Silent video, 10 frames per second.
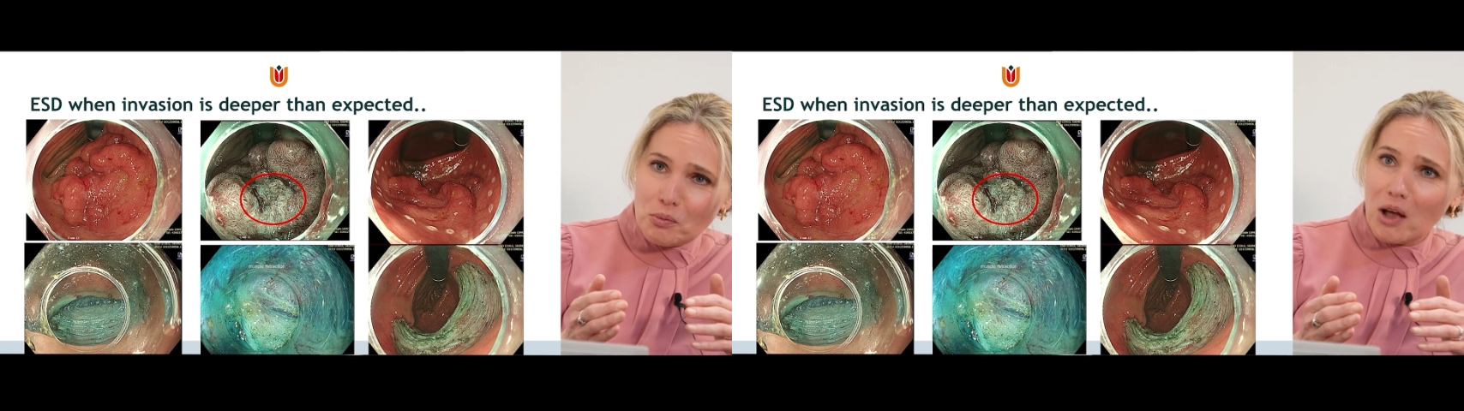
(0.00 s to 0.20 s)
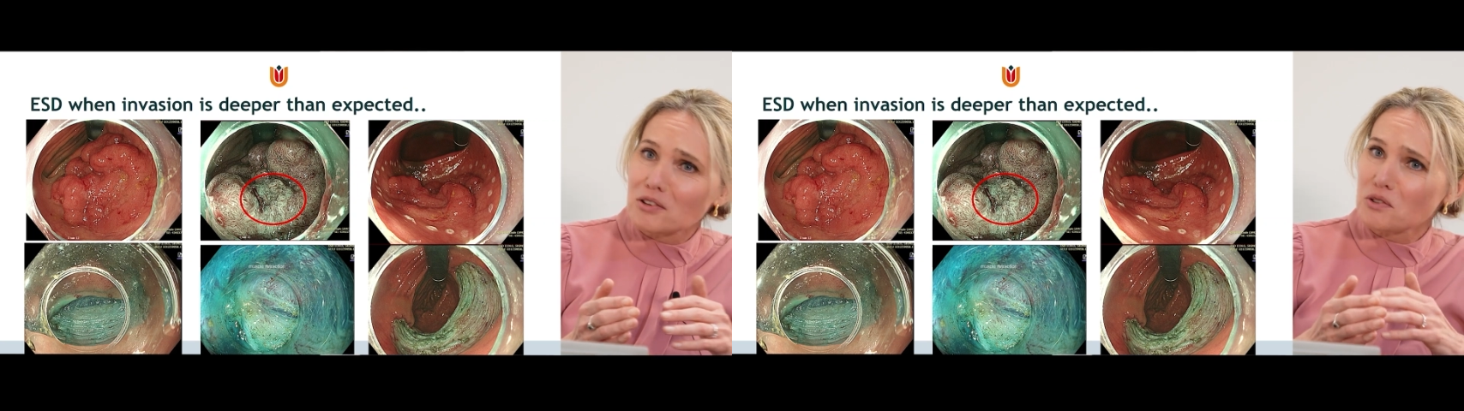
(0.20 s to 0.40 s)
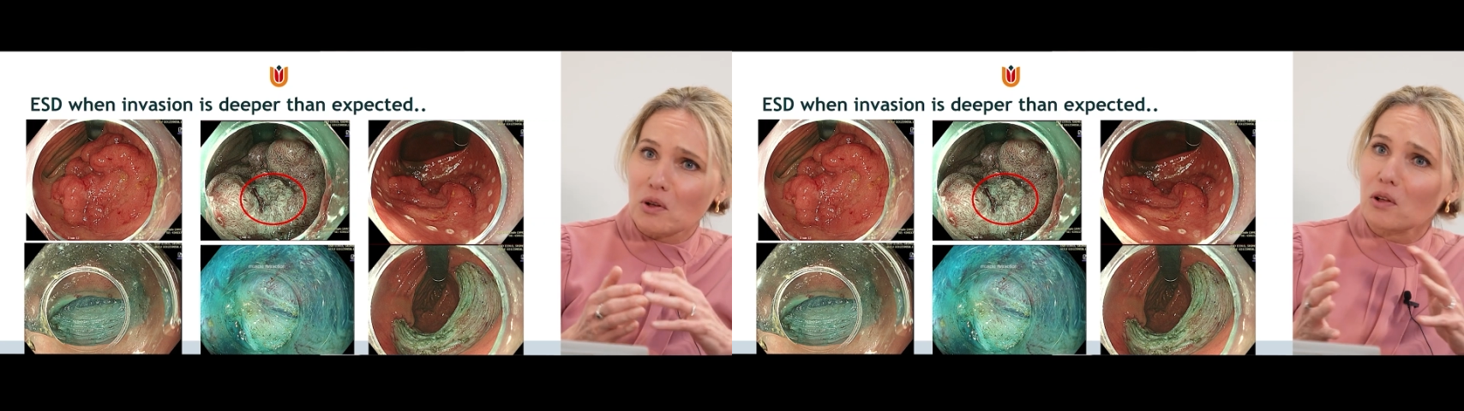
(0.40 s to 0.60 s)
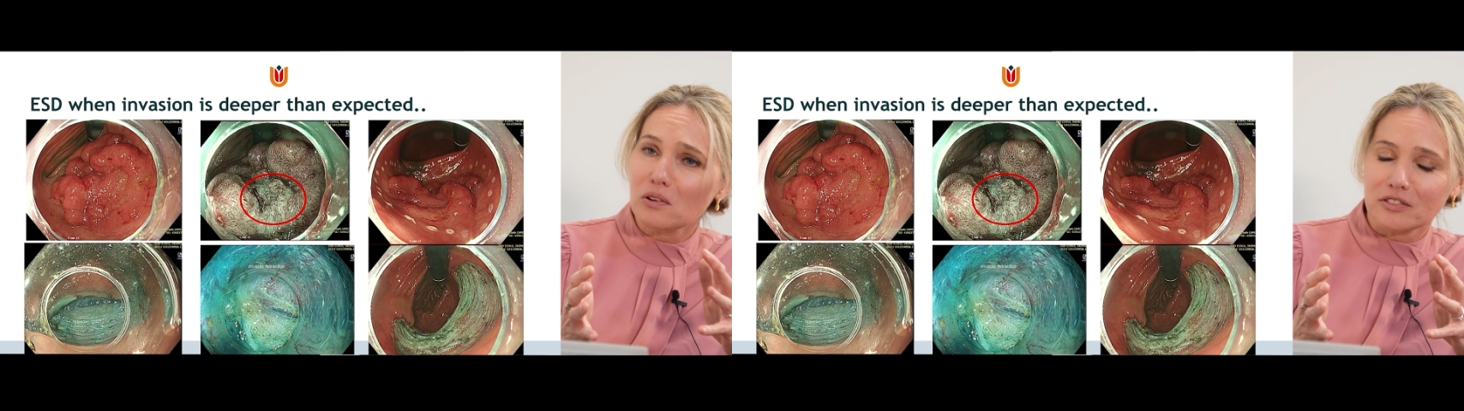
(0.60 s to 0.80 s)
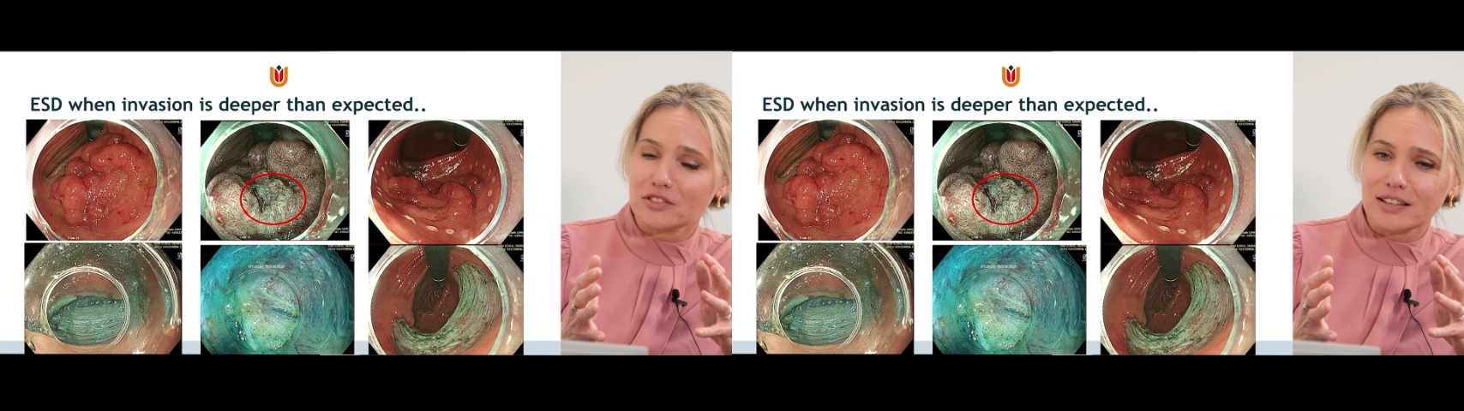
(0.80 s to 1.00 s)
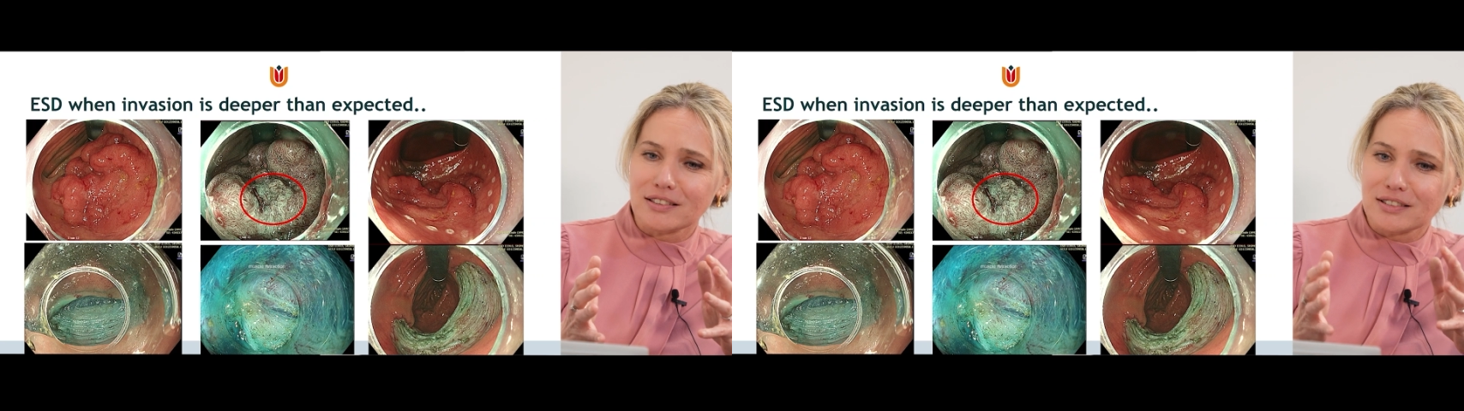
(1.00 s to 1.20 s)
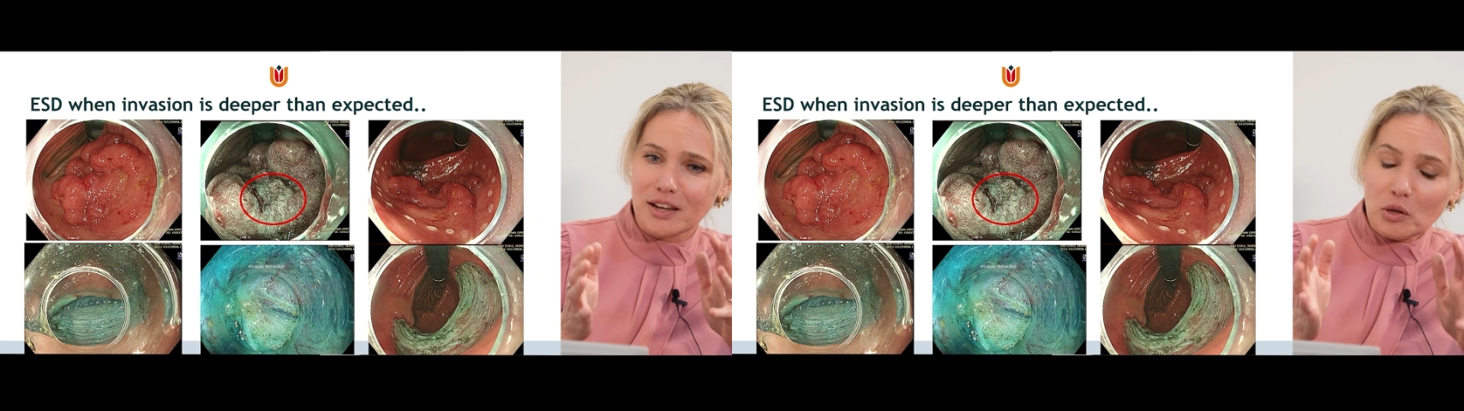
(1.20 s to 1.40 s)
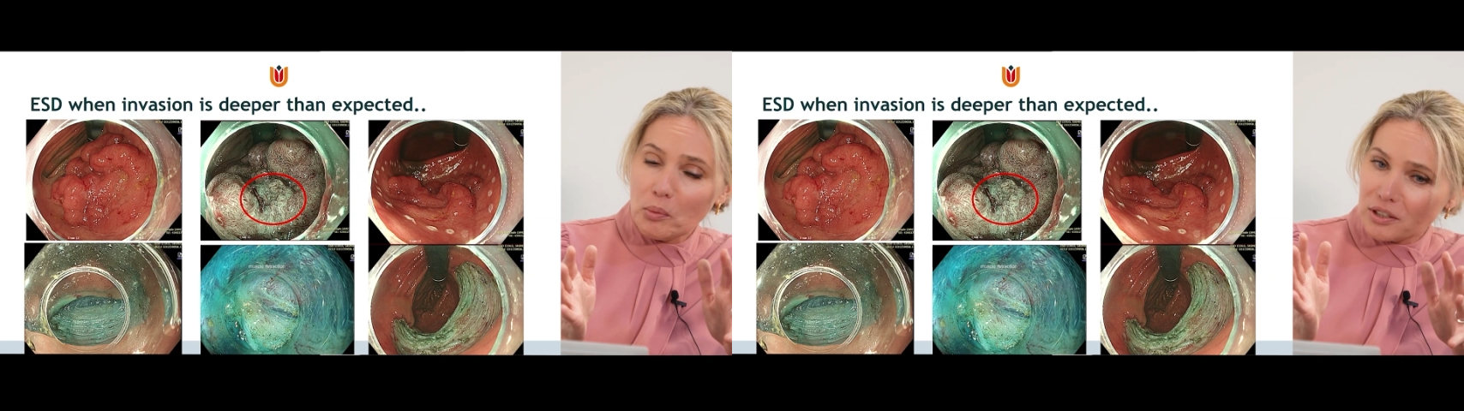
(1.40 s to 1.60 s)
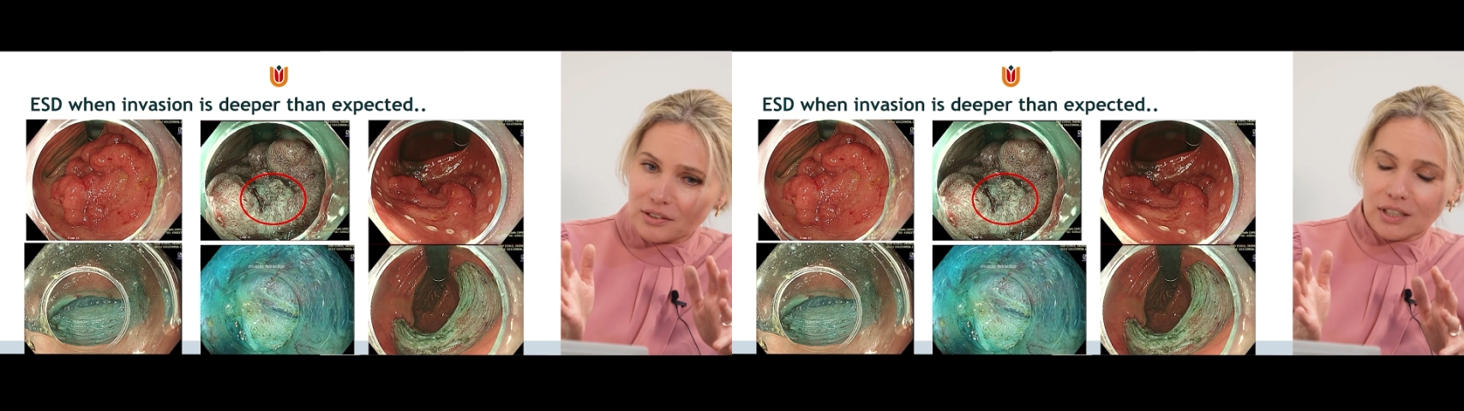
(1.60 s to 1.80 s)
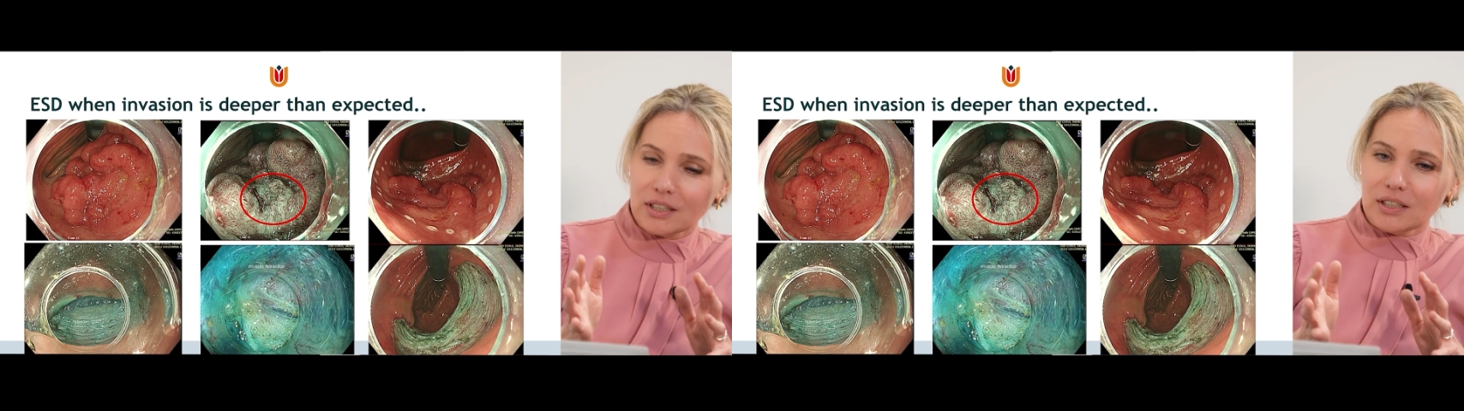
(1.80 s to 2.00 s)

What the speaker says: the muscle if necessary, but